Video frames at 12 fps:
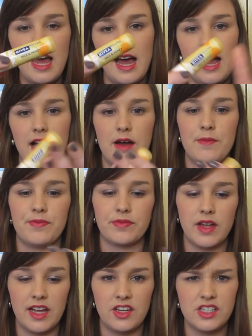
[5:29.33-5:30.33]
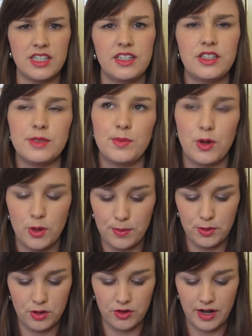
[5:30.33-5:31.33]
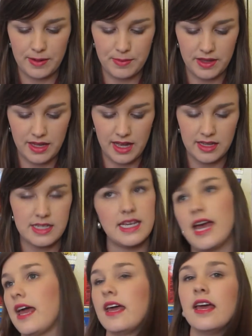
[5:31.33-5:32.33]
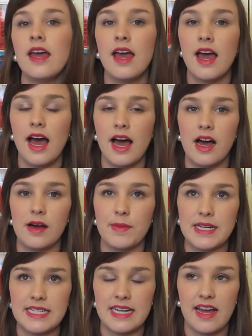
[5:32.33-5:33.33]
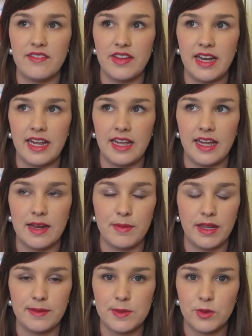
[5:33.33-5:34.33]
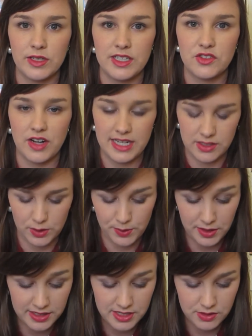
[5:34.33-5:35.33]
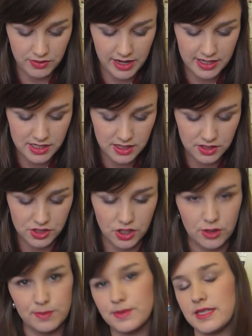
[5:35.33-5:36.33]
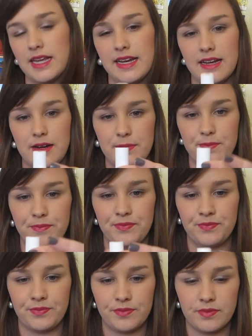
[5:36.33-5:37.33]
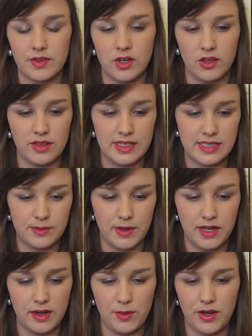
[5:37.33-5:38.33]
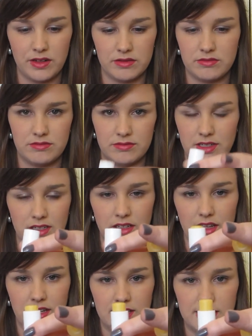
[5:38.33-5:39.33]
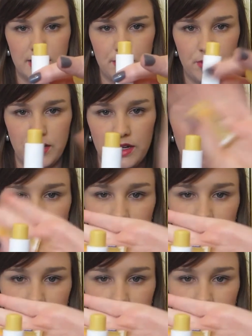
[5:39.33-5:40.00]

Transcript: I usually use pawpaw cream, but the other day I didn't have any and my lips were really dry, so I quickly just ran into the shops and got this one. I don't think there's any point